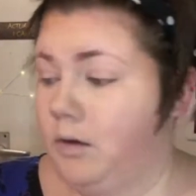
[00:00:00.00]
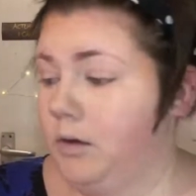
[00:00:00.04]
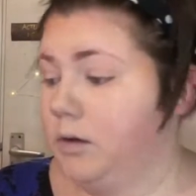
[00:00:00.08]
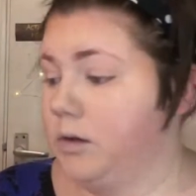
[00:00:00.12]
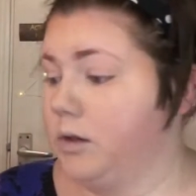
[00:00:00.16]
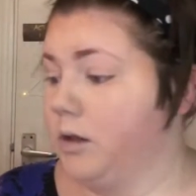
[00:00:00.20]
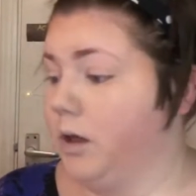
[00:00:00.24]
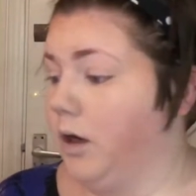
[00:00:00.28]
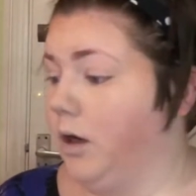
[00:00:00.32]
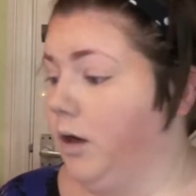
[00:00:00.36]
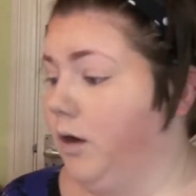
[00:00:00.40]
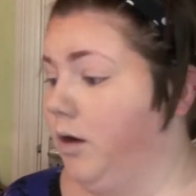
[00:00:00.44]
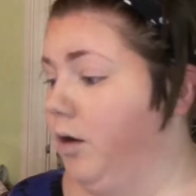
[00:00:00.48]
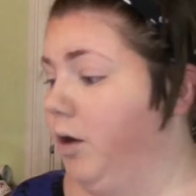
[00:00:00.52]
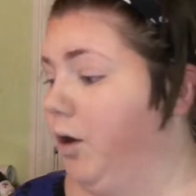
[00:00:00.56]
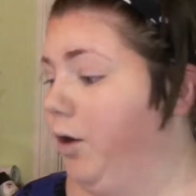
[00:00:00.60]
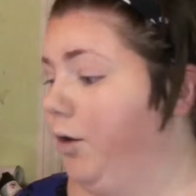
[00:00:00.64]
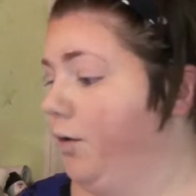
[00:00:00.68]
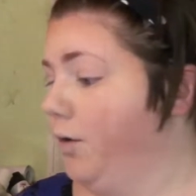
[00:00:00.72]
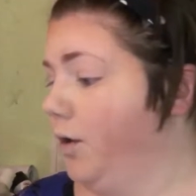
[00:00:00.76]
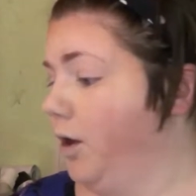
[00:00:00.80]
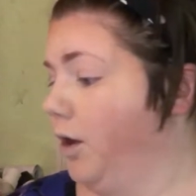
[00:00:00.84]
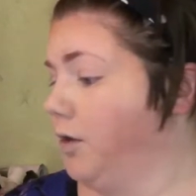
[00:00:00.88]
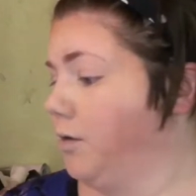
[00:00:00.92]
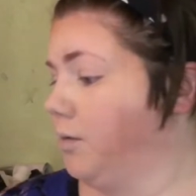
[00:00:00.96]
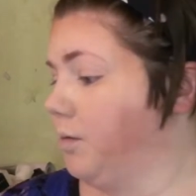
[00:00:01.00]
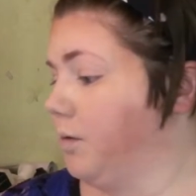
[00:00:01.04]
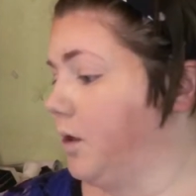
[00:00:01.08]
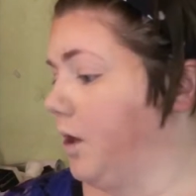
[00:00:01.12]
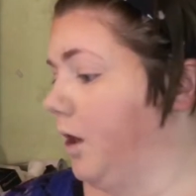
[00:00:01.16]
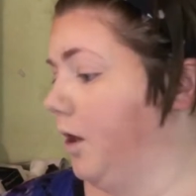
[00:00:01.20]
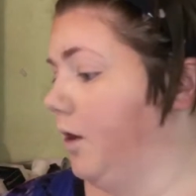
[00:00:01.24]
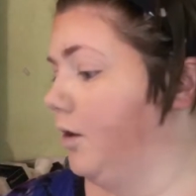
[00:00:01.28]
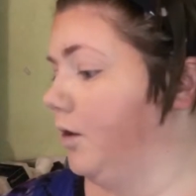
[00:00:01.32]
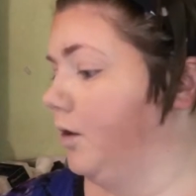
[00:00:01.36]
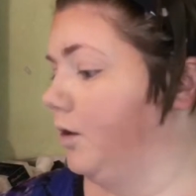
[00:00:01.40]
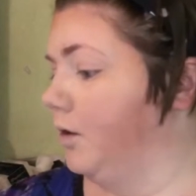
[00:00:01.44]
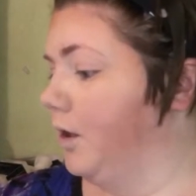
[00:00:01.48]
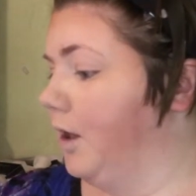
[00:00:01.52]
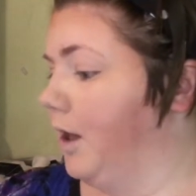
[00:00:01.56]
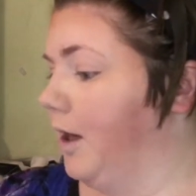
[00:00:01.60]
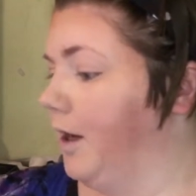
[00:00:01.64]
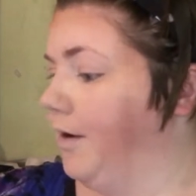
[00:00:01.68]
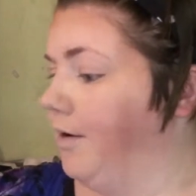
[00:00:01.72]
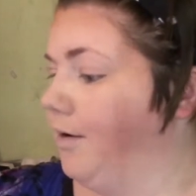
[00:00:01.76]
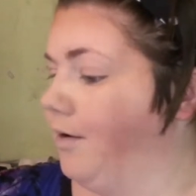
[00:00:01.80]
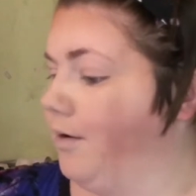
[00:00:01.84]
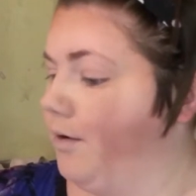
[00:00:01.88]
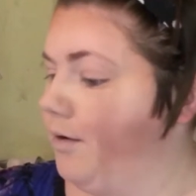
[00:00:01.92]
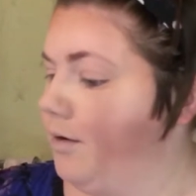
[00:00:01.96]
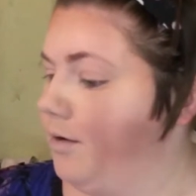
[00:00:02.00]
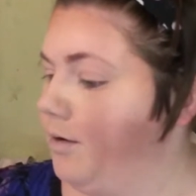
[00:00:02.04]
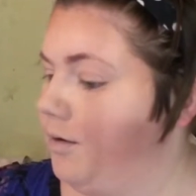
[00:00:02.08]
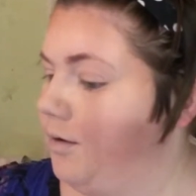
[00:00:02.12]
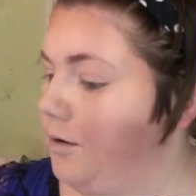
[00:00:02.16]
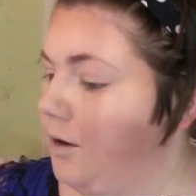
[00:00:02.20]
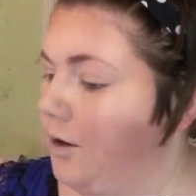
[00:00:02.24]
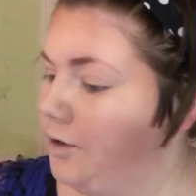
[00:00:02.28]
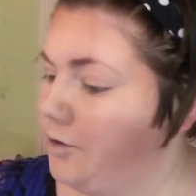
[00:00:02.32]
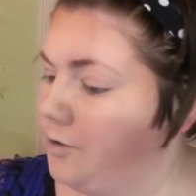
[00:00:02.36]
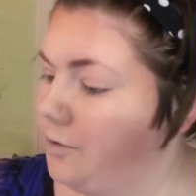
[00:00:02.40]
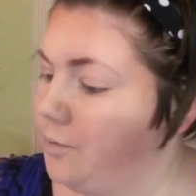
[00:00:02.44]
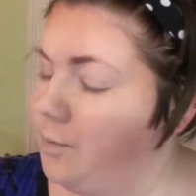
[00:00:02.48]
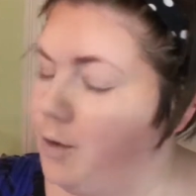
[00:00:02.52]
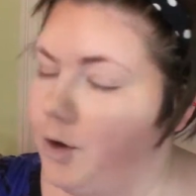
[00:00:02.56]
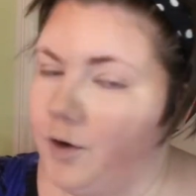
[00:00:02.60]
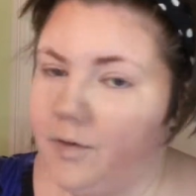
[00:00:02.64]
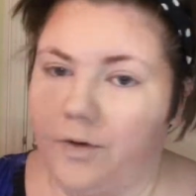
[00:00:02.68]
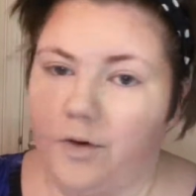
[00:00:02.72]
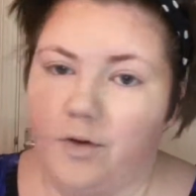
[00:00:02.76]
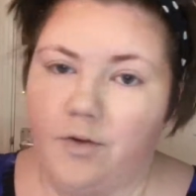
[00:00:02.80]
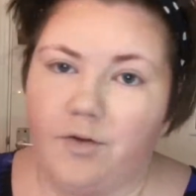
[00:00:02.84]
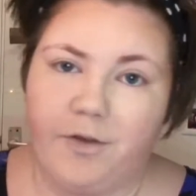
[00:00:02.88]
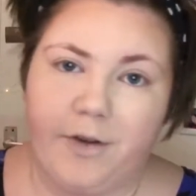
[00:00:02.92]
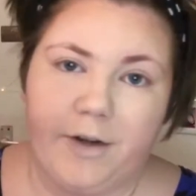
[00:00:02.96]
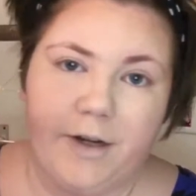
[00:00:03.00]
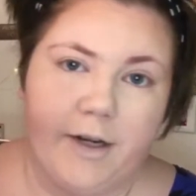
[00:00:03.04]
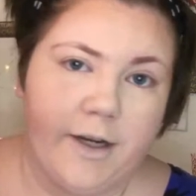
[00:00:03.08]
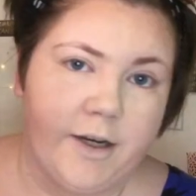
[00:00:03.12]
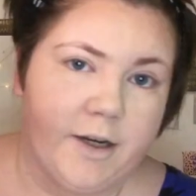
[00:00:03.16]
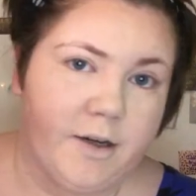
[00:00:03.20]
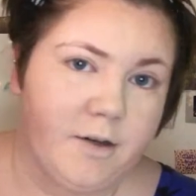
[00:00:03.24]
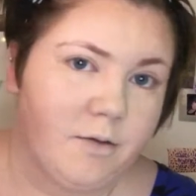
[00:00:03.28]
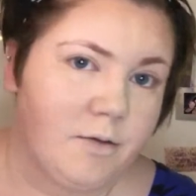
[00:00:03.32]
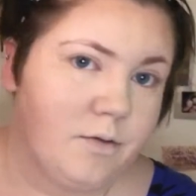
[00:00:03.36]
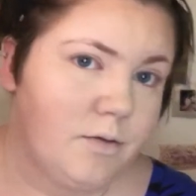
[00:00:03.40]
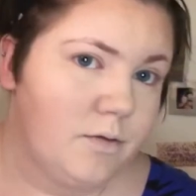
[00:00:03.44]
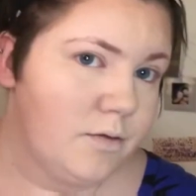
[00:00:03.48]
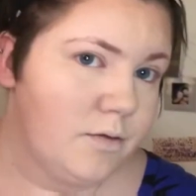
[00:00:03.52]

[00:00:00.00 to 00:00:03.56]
So who knows what's going on there. I'll just move on for now.